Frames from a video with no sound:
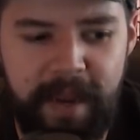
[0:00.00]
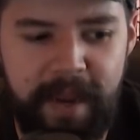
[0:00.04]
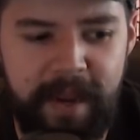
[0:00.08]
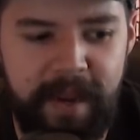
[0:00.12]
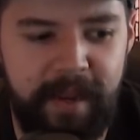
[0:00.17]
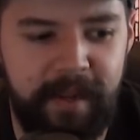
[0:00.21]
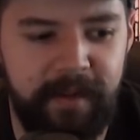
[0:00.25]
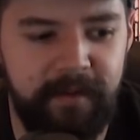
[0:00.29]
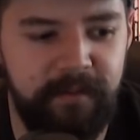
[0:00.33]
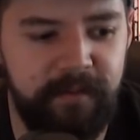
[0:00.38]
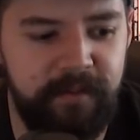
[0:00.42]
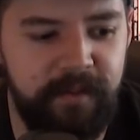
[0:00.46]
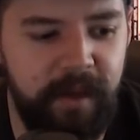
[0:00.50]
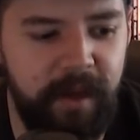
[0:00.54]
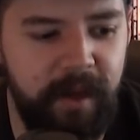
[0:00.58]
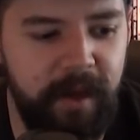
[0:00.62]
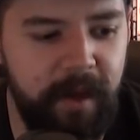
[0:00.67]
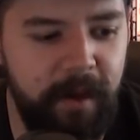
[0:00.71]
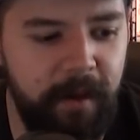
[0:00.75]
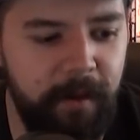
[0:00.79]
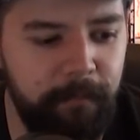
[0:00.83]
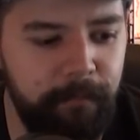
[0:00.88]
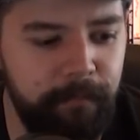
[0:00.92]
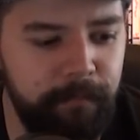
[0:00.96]
and
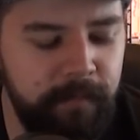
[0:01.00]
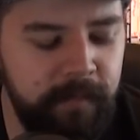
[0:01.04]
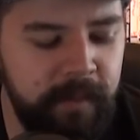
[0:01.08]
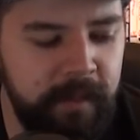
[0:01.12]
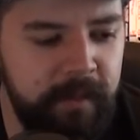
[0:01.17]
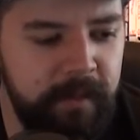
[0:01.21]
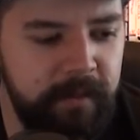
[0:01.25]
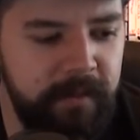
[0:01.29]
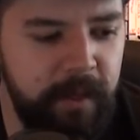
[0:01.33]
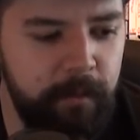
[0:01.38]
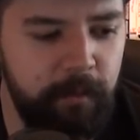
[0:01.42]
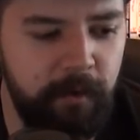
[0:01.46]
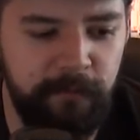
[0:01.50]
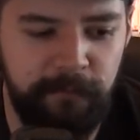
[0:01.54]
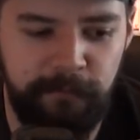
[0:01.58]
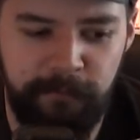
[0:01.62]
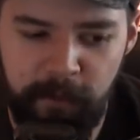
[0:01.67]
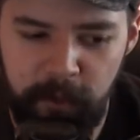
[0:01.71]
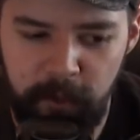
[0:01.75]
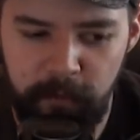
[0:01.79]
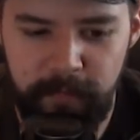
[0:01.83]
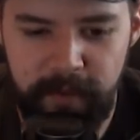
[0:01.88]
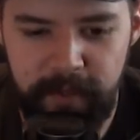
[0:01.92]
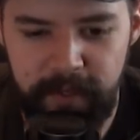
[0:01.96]
they were
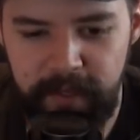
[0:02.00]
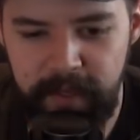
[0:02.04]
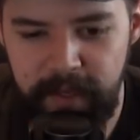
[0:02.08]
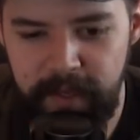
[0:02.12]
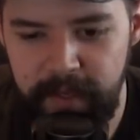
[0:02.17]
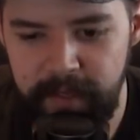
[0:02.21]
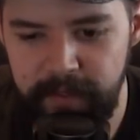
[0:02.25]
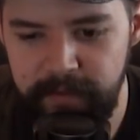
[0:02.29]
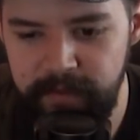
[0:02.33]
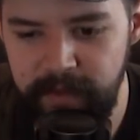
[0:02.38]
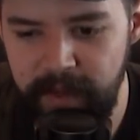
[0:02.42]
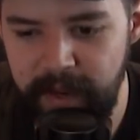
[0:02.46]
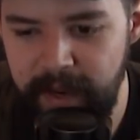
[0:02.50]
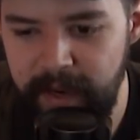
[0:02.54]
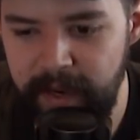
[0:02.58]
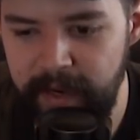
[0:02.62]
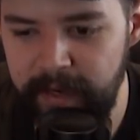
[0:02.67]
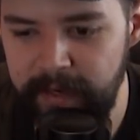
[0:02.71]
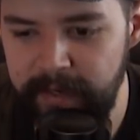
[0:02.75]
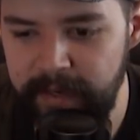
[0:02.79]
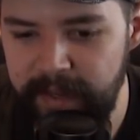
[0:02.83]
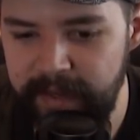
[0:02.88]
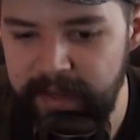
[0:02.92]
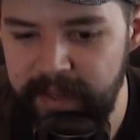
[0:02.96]
filming it,
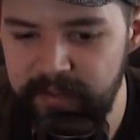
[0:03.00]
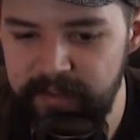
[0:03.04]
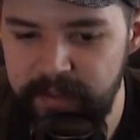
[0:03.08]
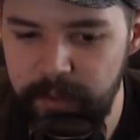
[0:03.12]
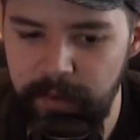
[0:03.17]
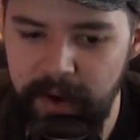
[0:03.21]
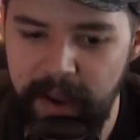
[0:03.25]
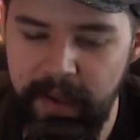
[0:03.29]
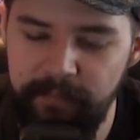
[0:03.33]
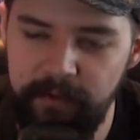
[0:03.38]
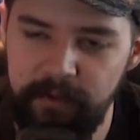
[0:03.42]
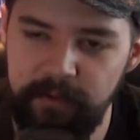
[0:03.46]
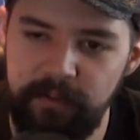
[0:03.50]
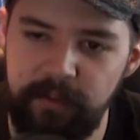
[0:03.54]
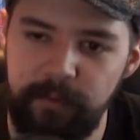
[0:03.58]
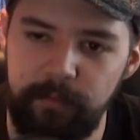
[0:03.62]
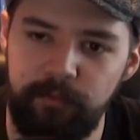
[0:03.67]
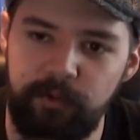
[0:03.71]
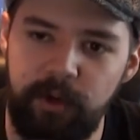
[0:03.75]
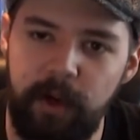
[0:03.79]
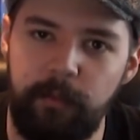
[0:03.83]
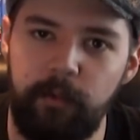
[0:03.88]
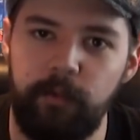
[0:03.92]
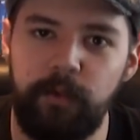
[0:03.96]
and I guess they were having
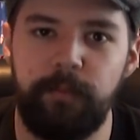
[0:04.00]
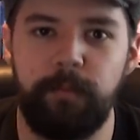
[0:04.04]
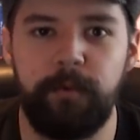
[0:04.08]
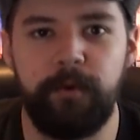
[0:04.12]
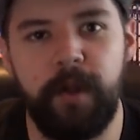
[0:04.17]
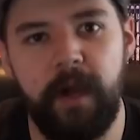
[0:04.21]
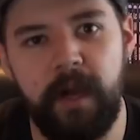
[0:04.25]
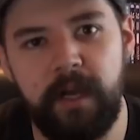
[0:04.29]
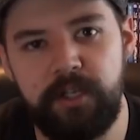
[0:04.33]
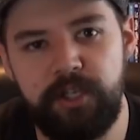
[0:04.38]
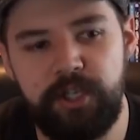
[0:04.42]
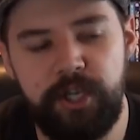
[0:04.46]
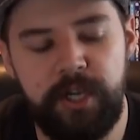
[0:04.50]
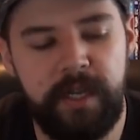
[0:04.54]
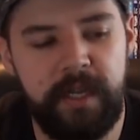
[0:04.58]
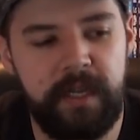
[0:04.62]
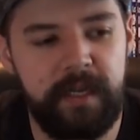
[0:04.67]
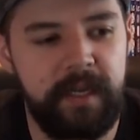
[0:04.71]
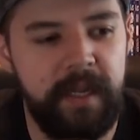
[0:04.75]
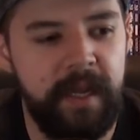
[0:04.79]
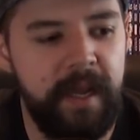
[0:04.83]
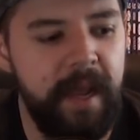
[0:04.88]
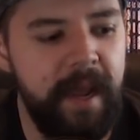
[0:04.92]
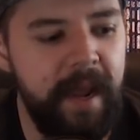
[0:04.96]
some trouble with
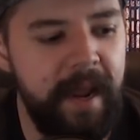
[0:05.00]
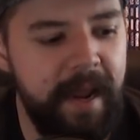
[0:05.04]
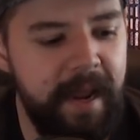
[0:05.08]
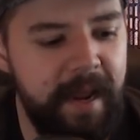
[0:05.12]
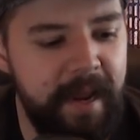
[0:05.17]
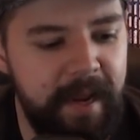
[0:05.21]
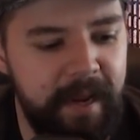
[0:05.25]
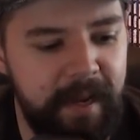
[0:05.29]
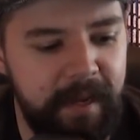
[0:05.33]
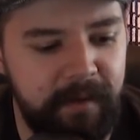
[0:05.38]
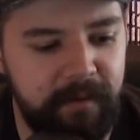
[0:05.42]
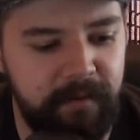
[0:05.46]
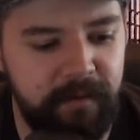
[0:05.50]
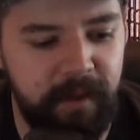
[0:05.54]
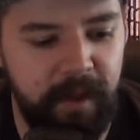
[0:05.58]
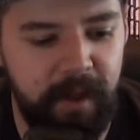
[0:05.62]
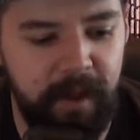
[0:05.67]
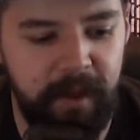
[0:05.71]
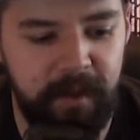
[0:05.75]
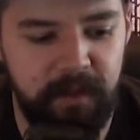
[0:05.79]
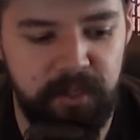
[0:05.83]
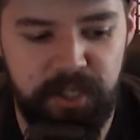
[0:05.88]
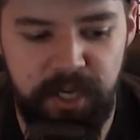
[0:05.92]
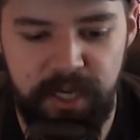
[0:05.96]
production, and
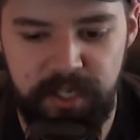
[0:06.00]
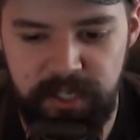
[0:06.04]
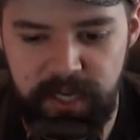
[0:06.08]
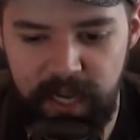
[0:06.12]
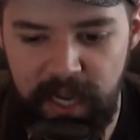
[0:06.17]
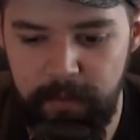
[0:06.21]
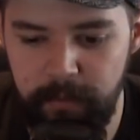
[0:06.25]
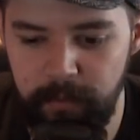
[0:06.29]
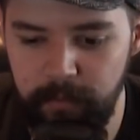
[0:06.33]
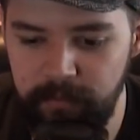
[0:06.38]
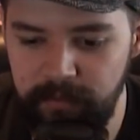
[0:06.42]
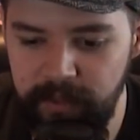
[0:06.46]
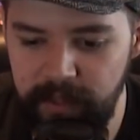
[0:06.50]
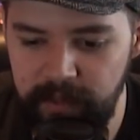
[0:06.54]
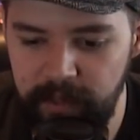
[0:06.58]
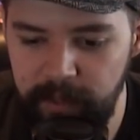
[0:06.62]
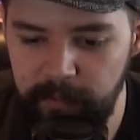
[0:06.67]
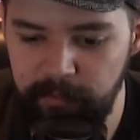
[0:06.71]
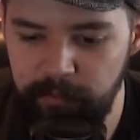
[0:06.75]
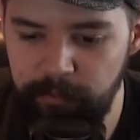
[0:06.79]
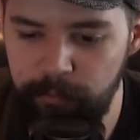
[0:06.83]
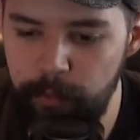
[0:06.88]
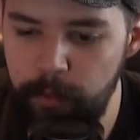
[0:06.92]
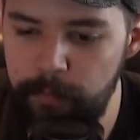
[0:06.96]
J.J. Abrams ended
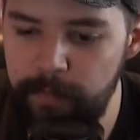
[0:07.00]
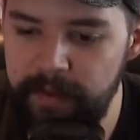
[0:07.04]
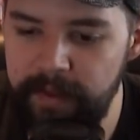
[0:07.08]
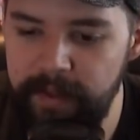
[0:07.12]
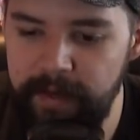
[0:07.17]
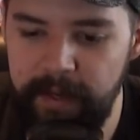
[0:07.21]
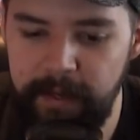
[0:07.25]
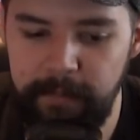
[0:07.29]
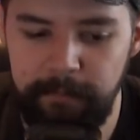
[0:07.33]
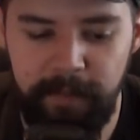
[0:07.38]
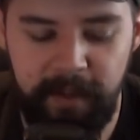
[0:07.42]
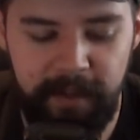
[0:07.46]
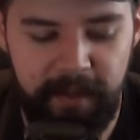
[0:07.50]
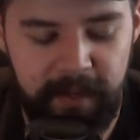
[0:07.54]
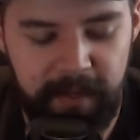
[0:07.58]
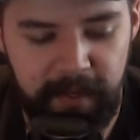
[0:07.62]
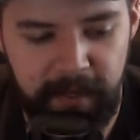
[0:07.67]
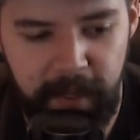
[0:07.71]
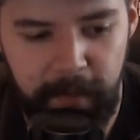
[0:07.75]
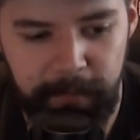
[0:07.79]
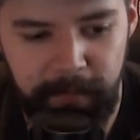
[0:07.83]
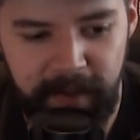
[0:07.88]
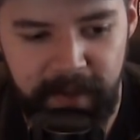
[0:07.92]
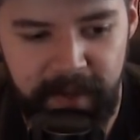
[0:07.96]
up swooping it in, picking it
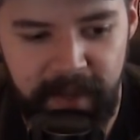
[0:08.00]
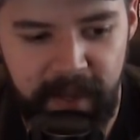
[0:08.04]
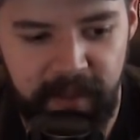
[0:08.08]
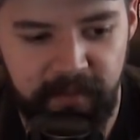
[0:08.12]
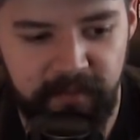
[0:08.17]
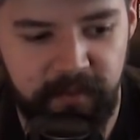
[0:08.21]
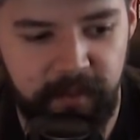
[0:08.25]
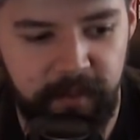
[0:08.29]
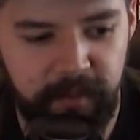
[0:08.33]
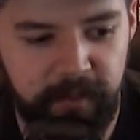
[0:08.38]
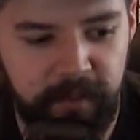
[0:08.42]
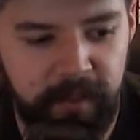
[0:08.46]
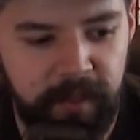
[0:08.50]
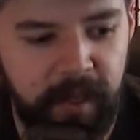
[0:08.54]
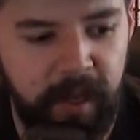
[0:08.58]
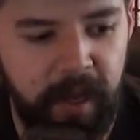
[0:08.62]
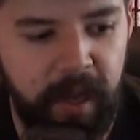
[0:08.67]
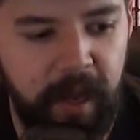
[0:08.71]
up, I guess, and